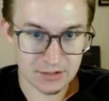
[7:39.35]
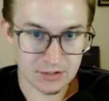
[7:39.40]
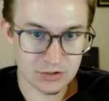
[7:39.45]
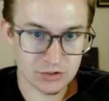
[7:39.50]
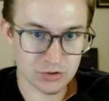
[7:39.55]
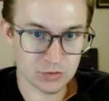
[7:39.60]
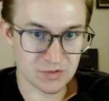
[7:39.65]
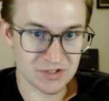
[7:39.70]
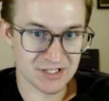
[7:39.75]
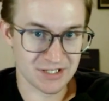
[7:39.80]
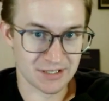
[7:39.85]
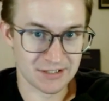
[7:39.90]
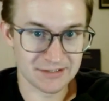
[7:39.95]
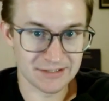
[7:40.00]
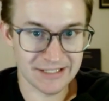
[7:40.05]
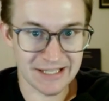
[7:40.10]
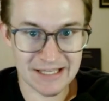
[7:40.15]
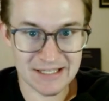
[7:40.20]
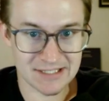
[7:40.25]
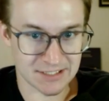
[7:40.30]
to
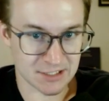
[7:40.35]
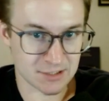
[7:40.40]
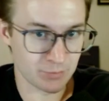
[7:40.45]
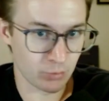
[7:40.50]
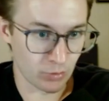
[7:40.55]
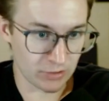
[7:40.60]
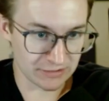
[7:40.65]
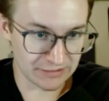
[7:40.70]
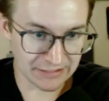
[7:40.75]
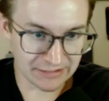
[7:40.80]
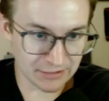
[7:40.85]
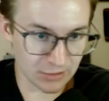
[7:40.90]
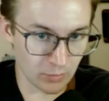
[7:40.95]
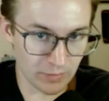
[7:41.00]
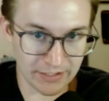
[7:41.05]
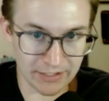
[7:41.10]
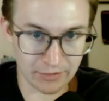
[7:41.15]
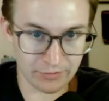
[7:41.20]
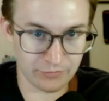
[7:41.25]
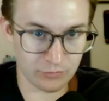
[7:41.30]
suddenly a six-point lead
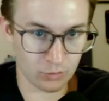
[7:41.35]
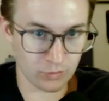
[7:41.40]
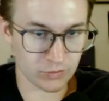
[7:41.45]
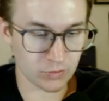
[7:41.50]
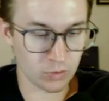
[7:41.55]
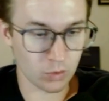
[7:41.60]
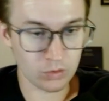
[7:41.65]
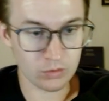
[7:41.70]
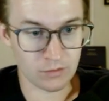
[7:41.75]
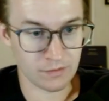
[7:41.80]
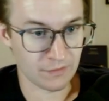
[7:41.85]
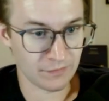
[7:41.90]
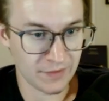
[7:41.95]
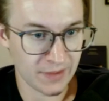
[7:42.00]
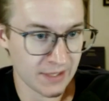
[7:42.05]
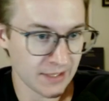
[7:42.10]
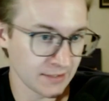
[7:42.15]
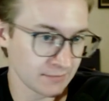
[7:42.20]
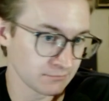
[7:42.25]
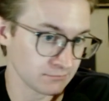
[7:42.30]
going into the fourth quarter that
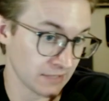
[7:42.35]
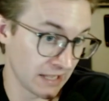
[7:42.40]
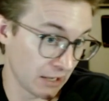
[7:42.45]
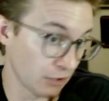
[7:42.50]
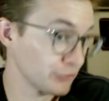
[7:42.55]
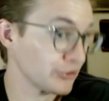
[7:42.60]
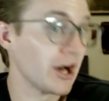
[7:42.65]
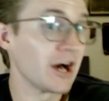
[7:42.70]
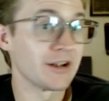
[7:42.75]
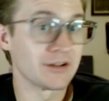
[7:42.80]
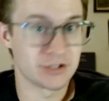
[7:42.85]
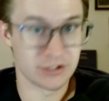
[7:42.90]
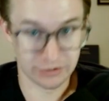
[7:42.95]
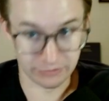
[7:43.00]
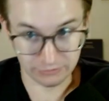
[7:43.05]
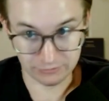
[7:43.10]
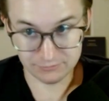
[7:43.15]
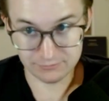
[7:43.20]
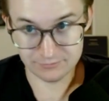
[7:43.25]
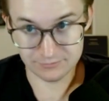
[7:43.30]
they held on to.